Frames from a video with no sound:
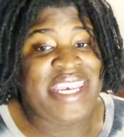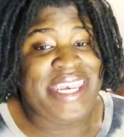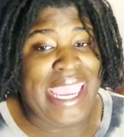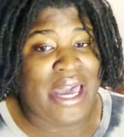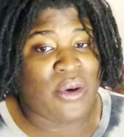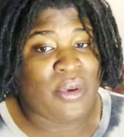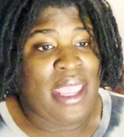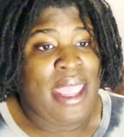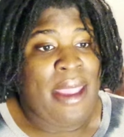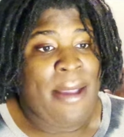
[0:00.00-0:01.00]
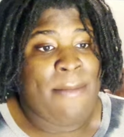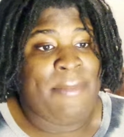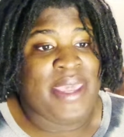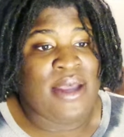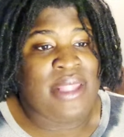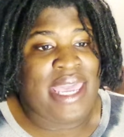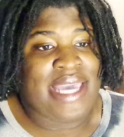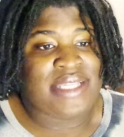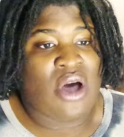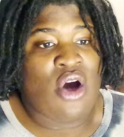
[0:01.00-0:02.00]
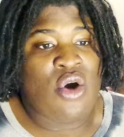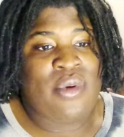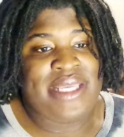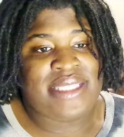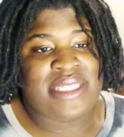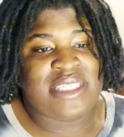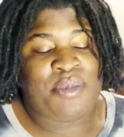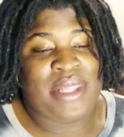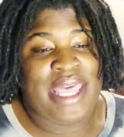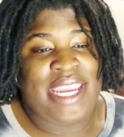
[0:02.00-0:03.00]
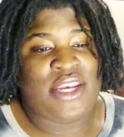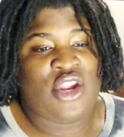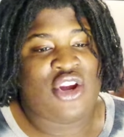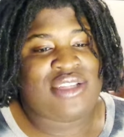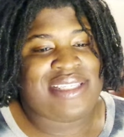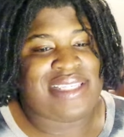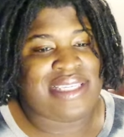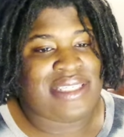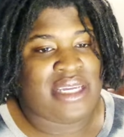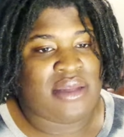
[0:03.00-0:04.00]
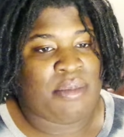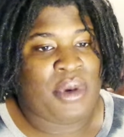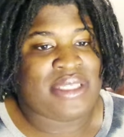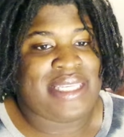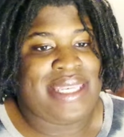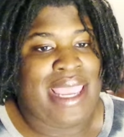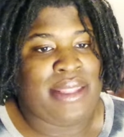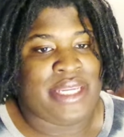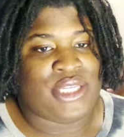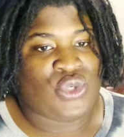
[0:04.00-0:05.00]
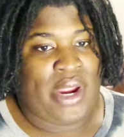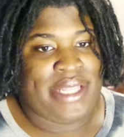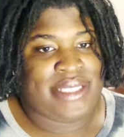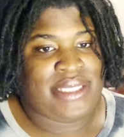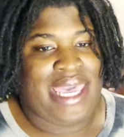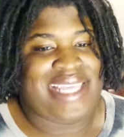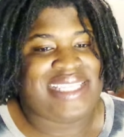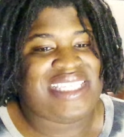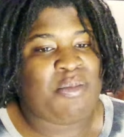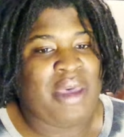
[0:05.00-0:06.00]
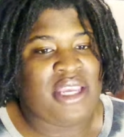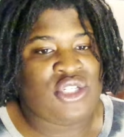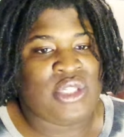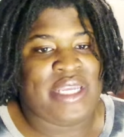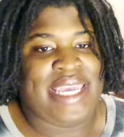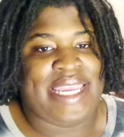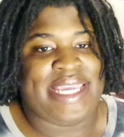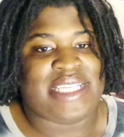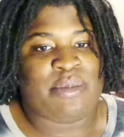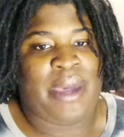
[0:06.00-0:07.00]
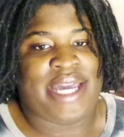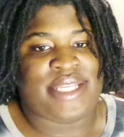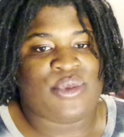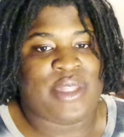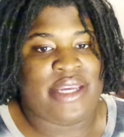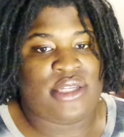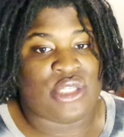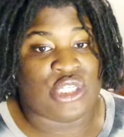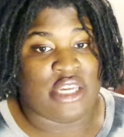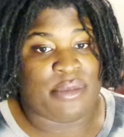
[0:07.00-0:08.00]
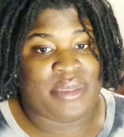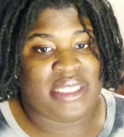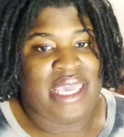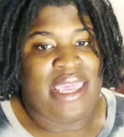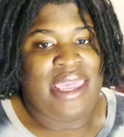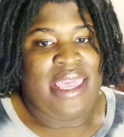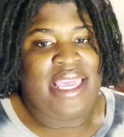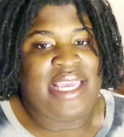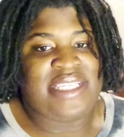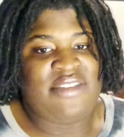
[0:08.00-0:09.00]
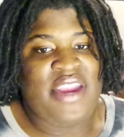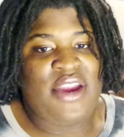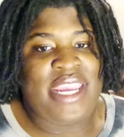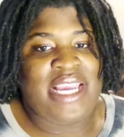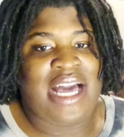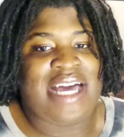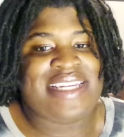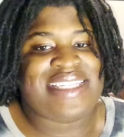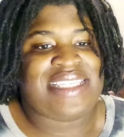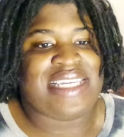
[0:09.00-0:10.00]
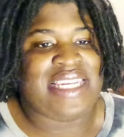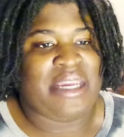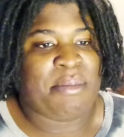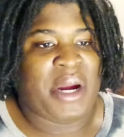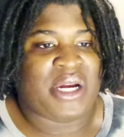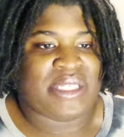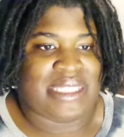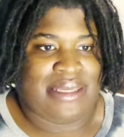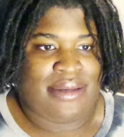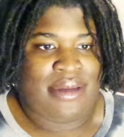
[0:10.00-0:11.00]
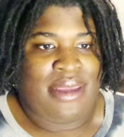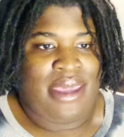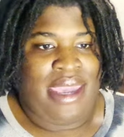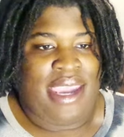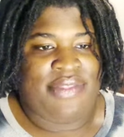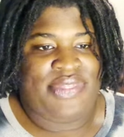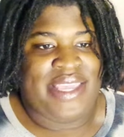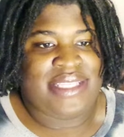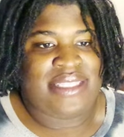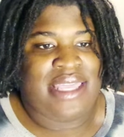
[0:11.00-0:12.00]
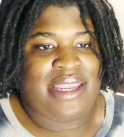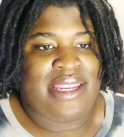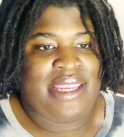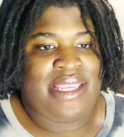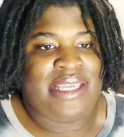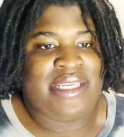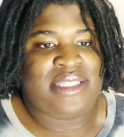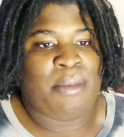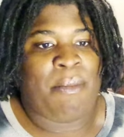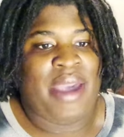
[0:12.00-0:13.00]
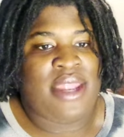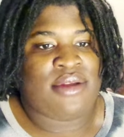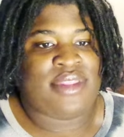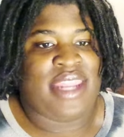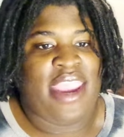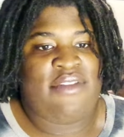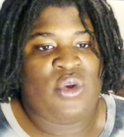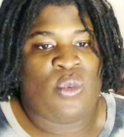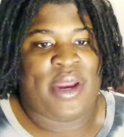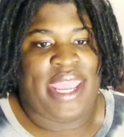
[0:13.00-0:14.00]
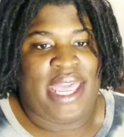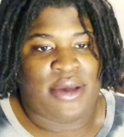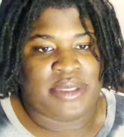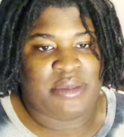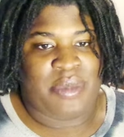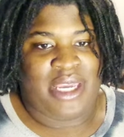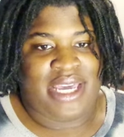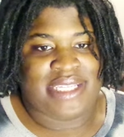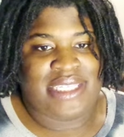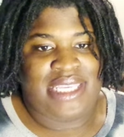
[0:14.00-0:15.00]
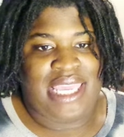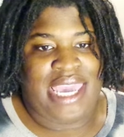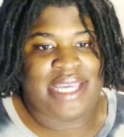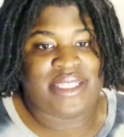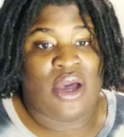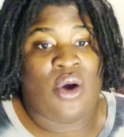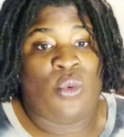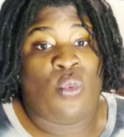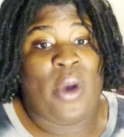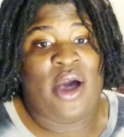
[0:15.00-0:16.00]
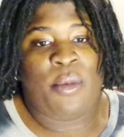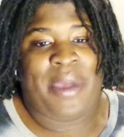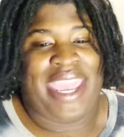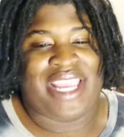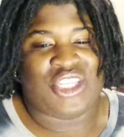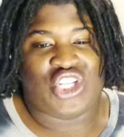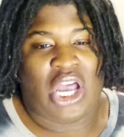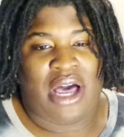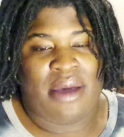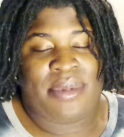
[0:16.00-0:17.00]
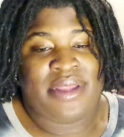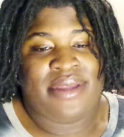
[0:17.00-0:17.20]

Now, Bill has always displayed narcissistic personality traits, especially in his past relationships. He's a very condescending person and thinks that he's better than everyone else because he has a well-paying job.